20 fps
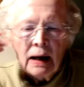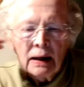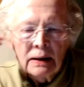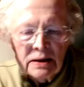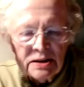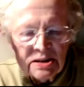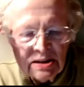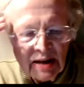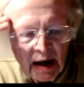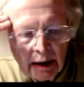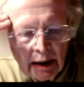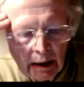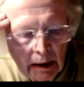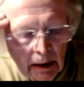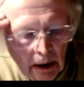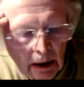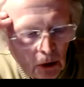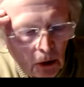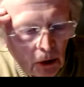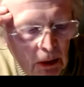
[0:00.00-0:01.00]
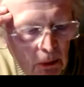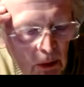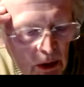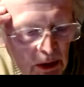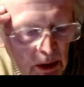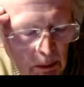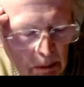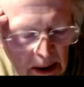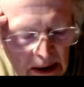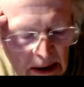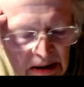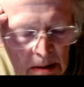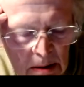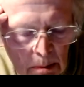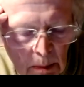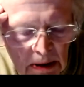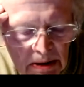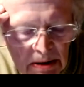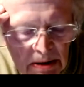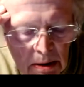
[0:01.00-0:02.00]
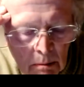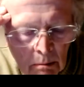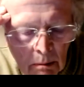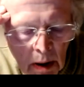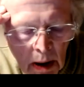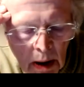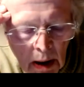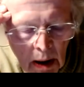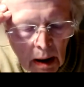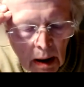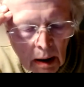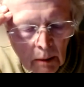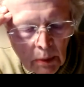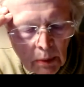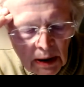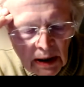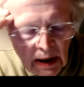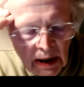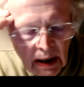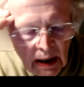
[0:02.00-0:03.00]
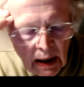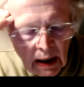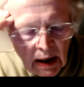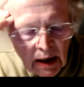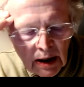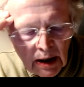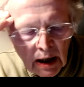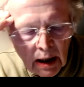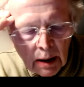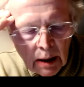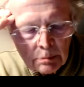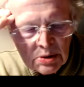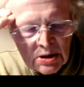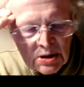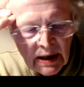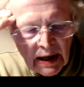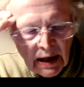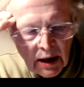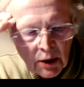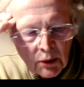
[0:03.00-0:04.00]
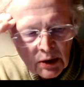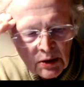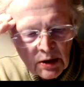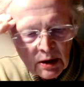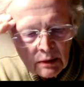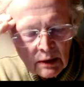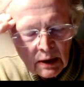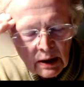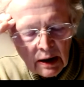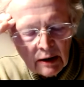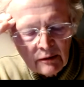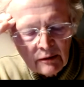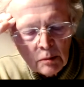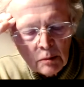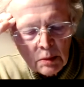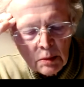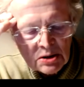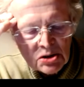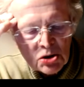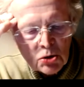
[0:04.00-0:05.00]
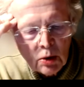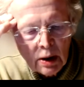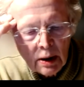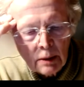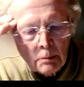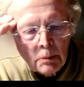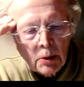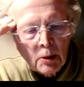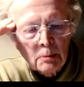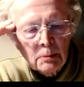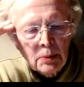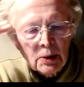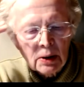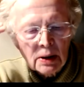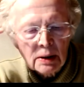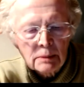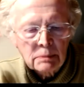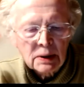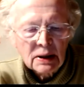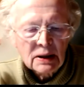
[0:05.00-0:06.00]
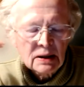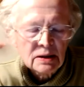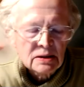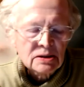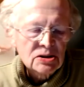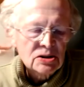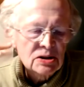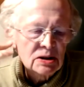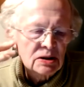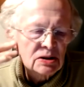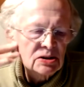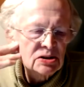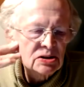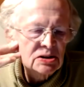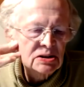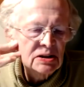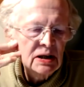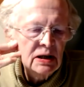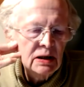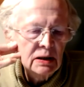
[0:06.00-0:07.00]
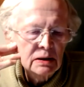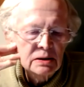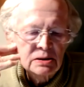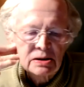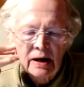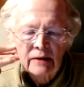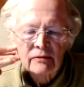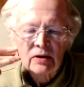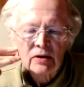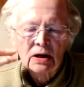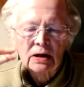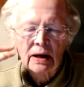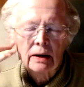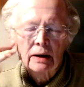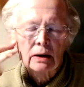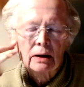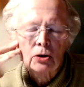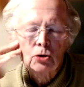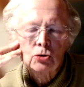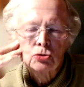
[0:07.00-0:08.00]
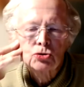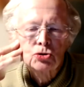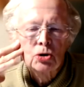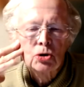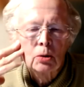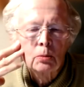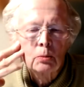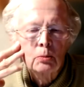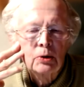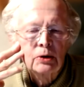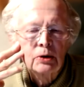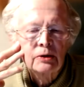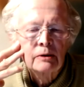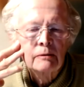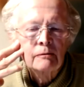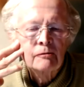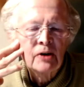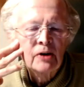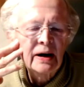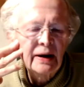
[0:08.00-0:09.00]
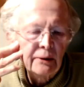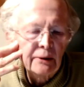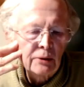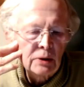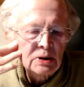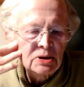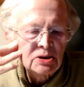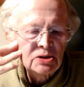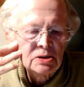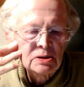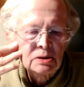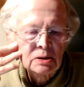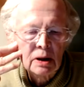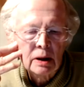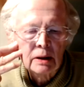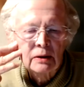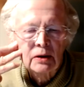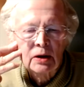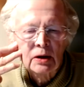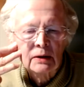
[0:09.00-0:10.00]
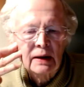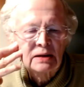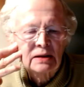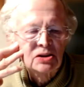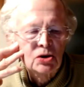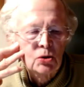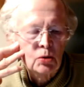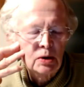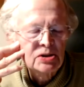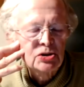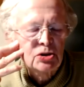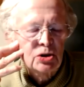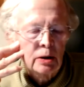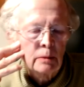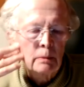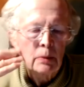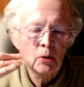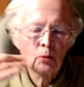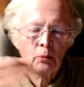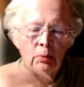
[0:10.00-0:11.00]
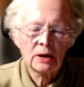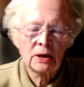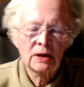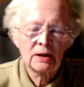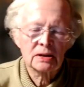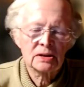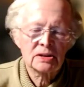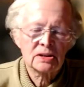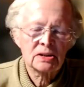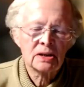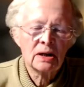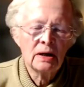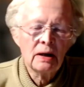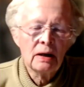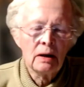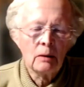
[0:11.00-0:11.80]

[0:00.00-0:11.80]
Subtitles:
understand and agree with the pessimism, but up to now, I think the government's quite popular because it's seen as having done a good job with the virus. I think that's questionable, but it's